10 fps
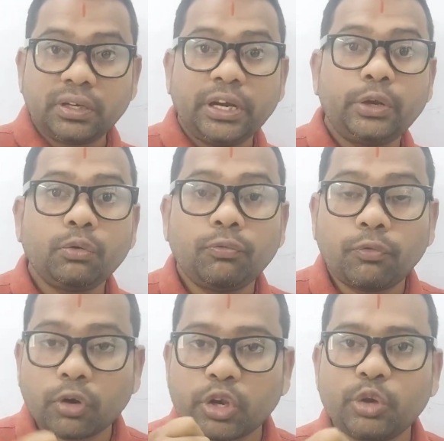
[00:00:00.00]
three to
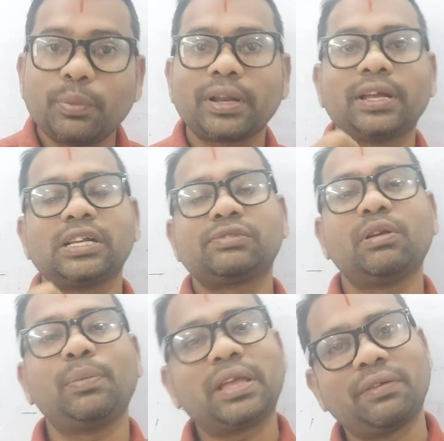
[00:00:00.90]
four
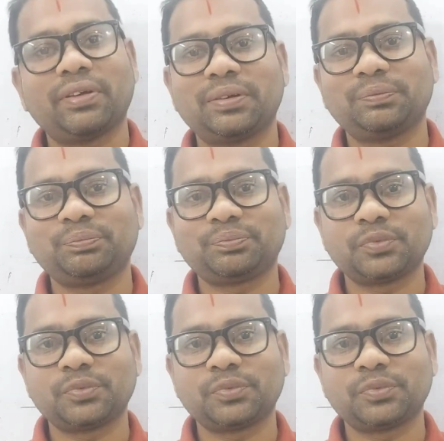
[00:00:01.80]
numericals will be given.